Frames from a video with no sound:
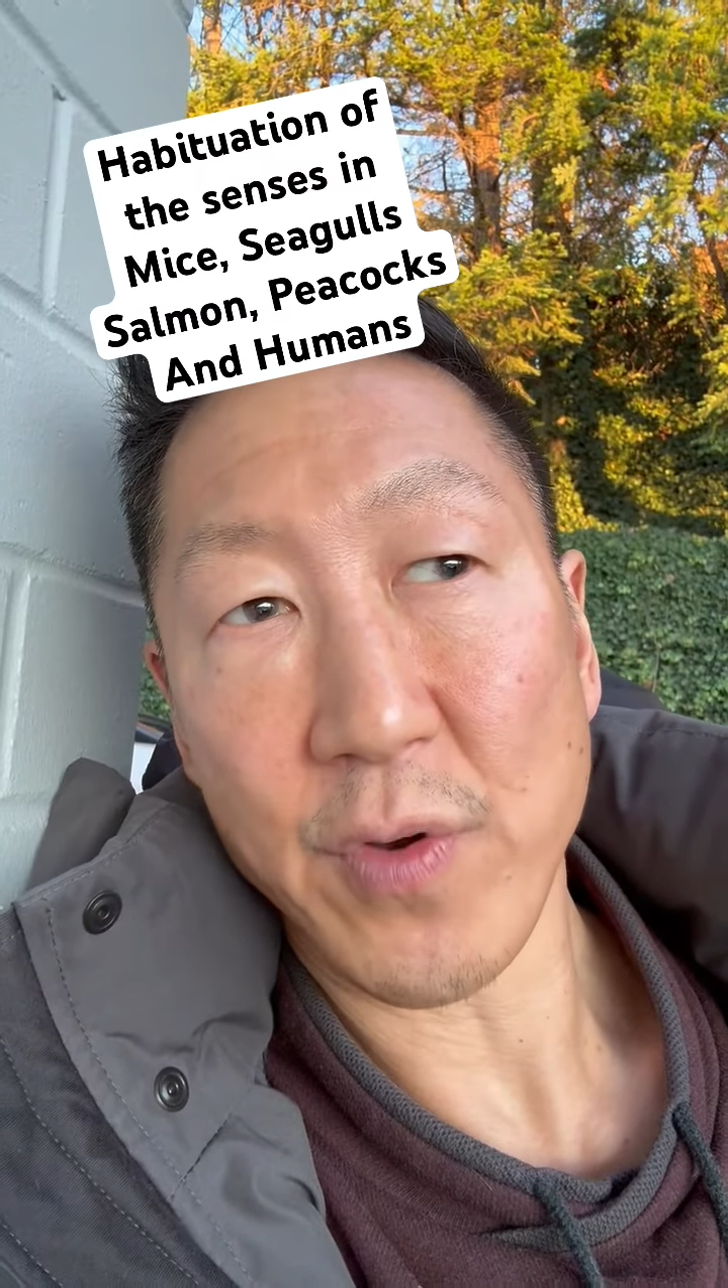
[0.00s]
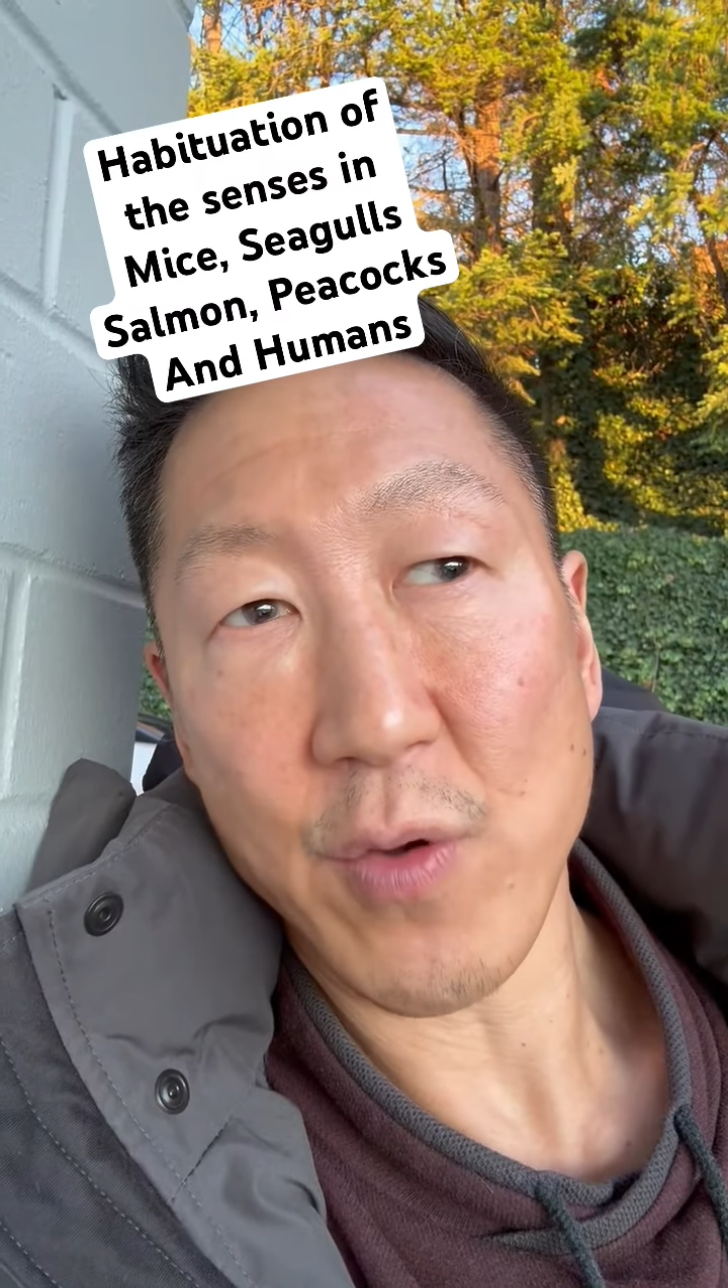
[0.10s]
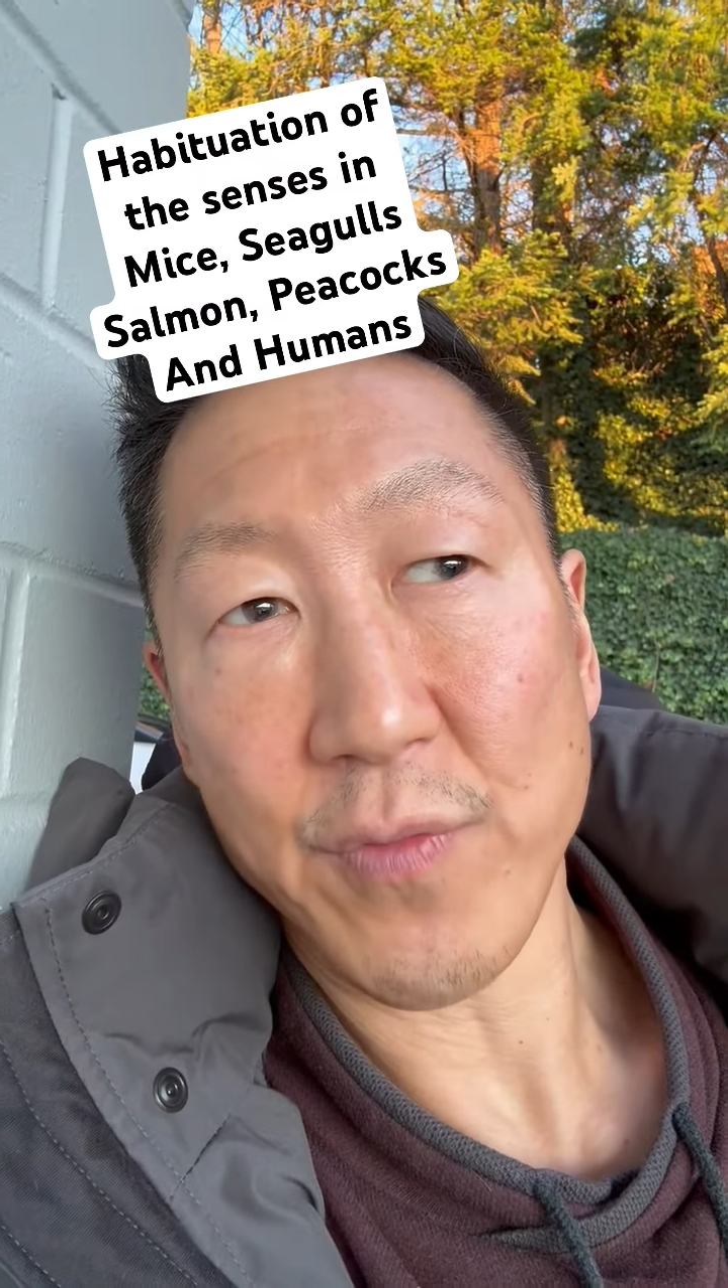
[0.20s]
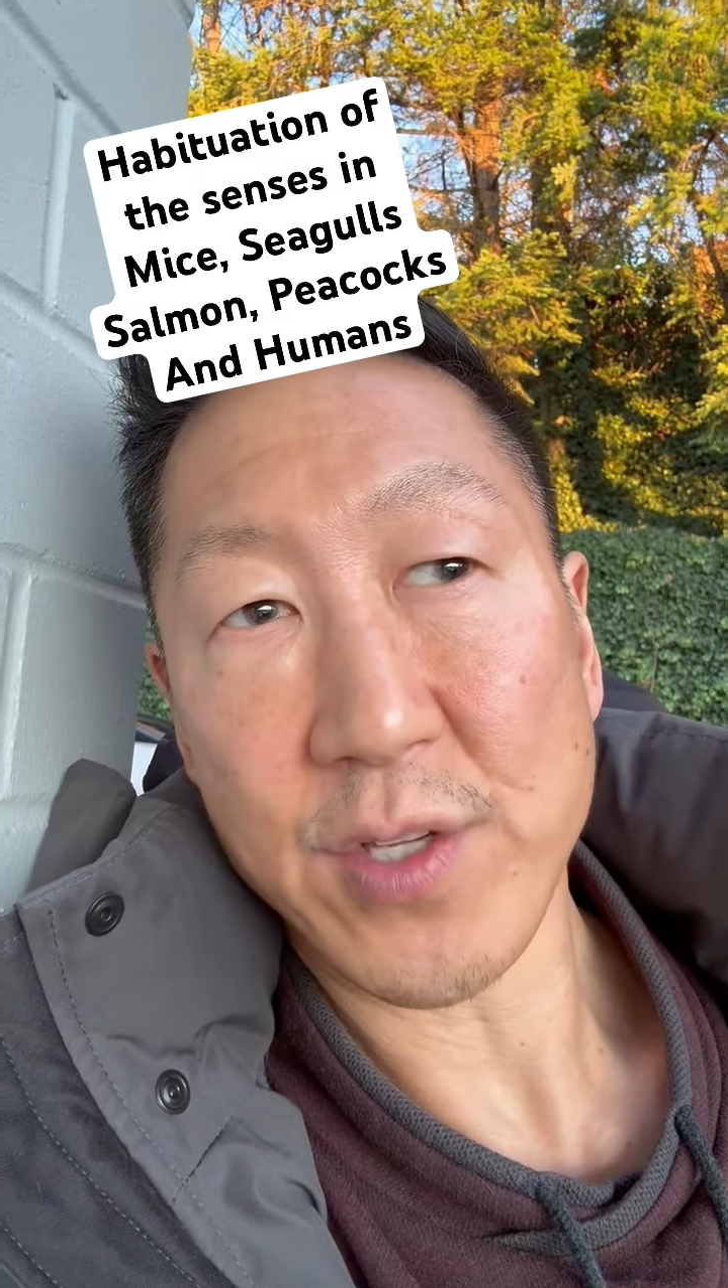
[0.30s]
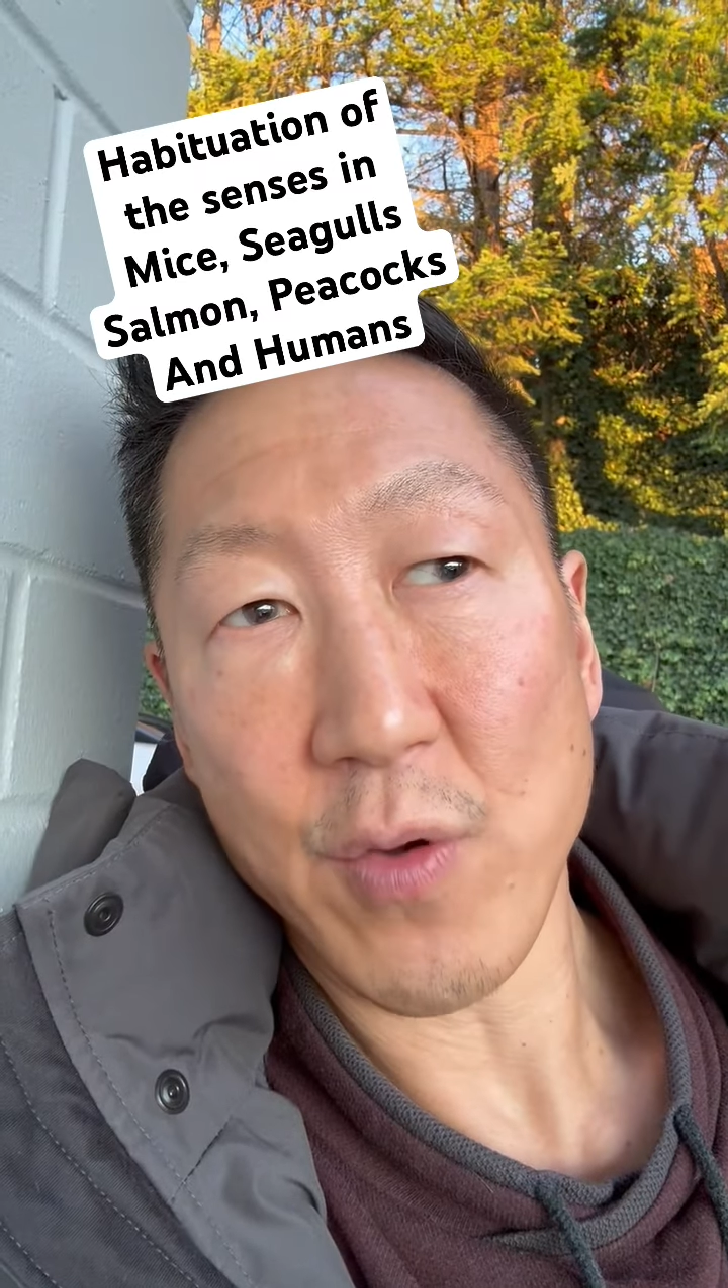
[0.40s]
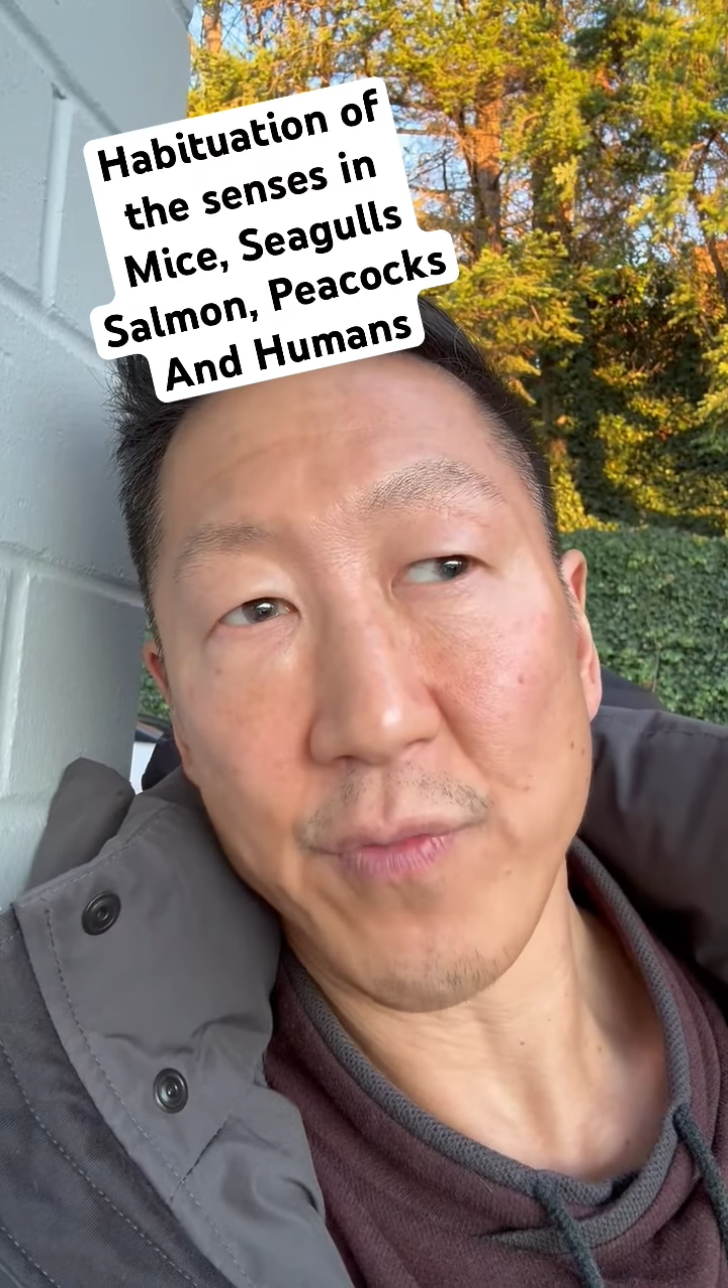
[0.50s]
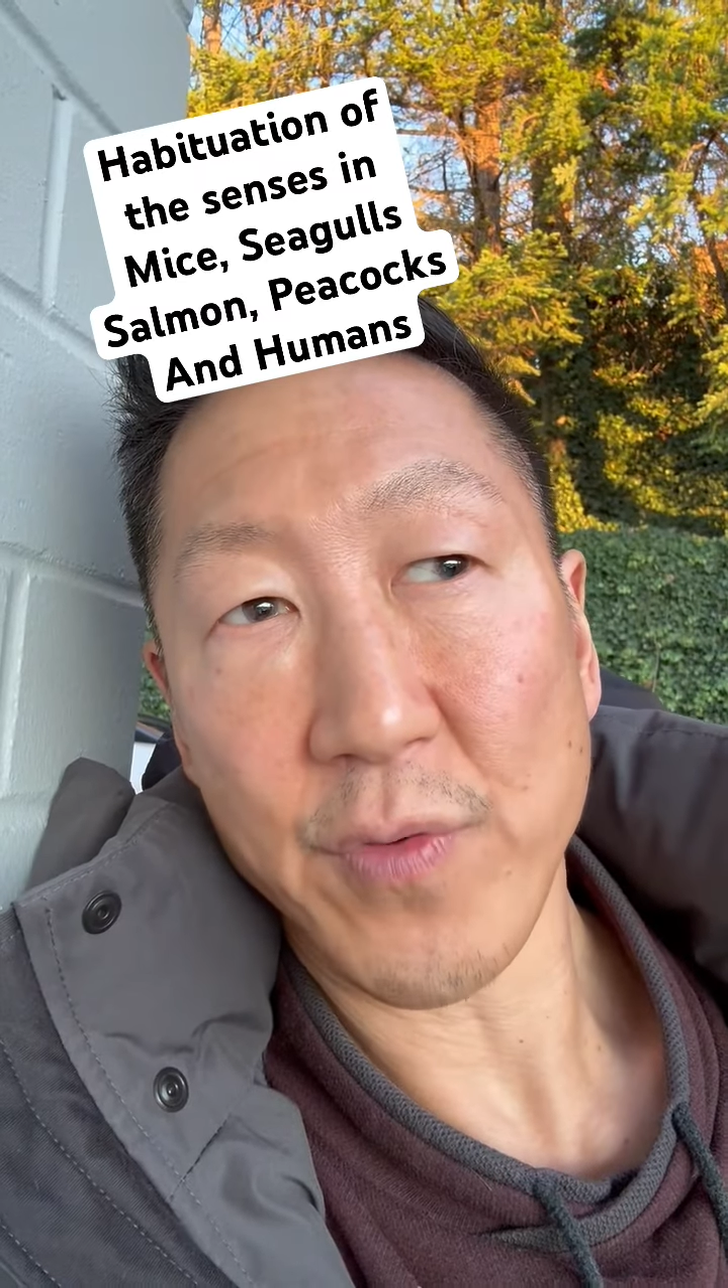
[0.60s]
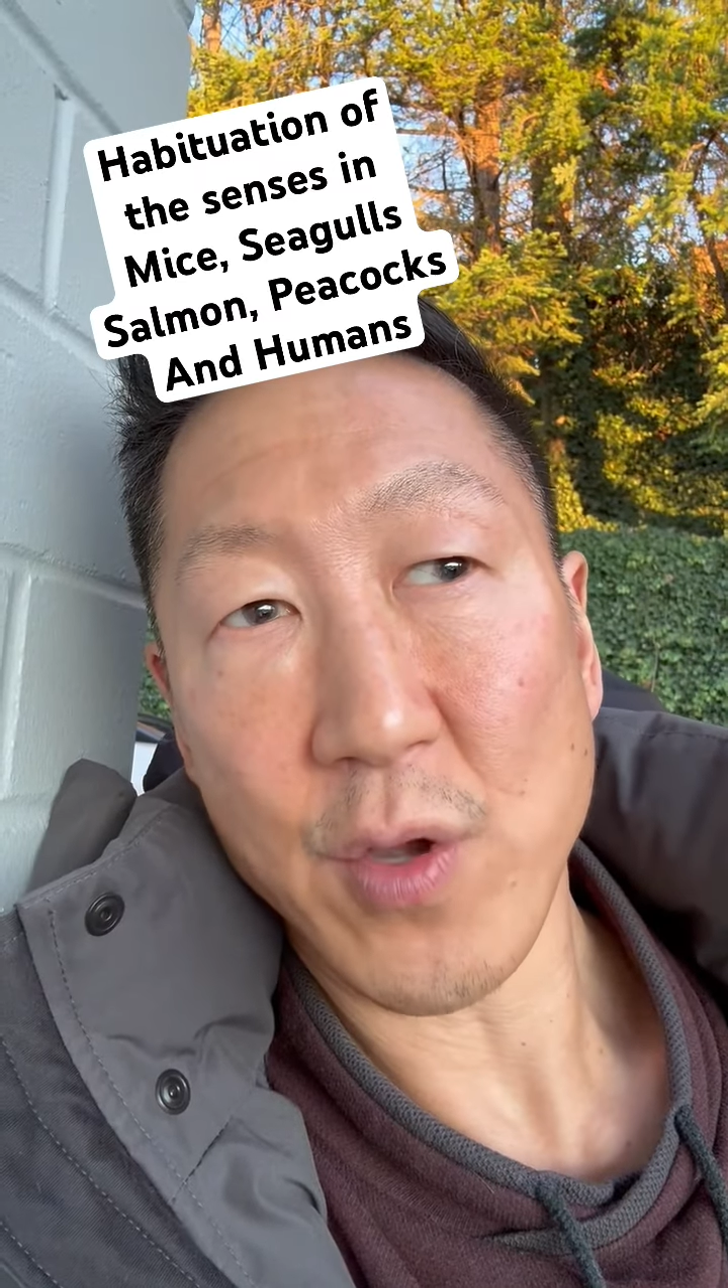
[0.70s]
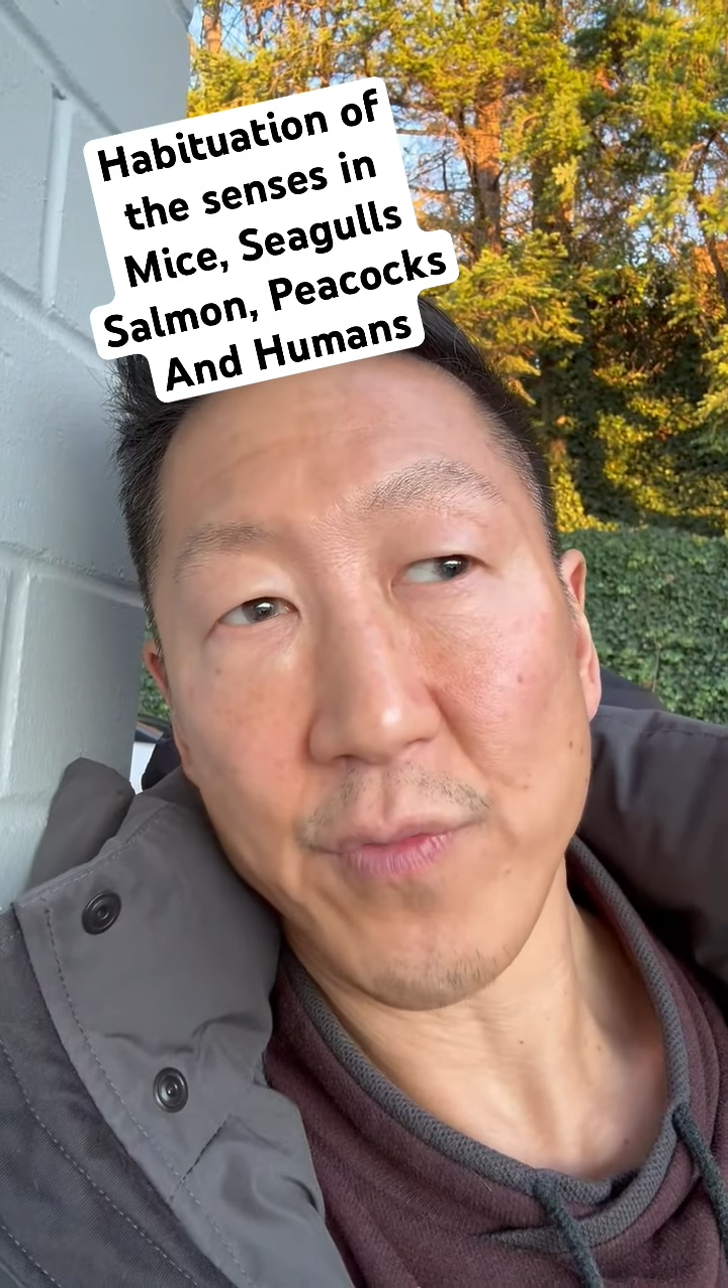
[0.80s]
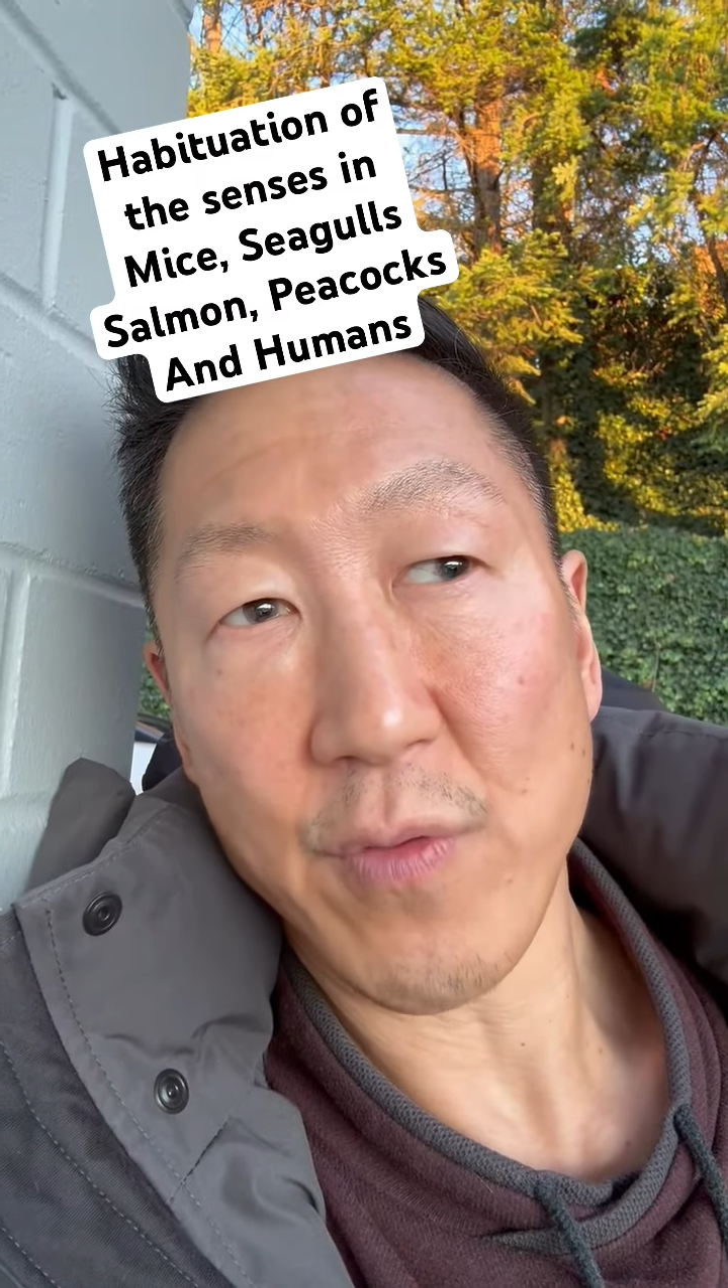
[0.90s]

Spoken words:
example,